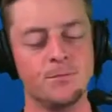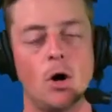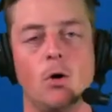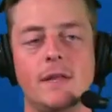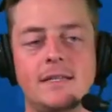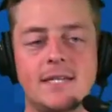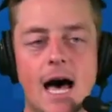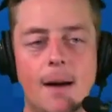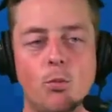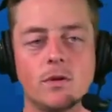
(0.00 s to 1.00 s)
Only
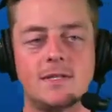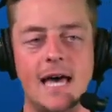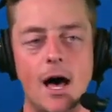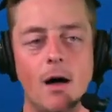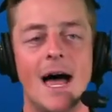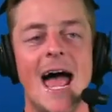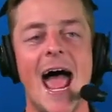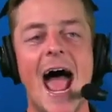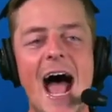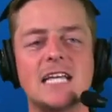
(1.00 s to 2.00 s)
time will tell.
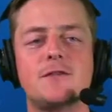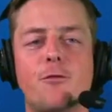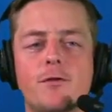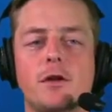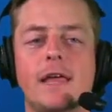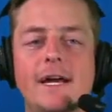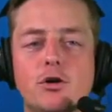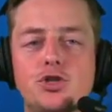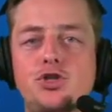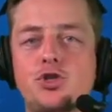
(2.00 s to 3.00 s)
As for the Lakers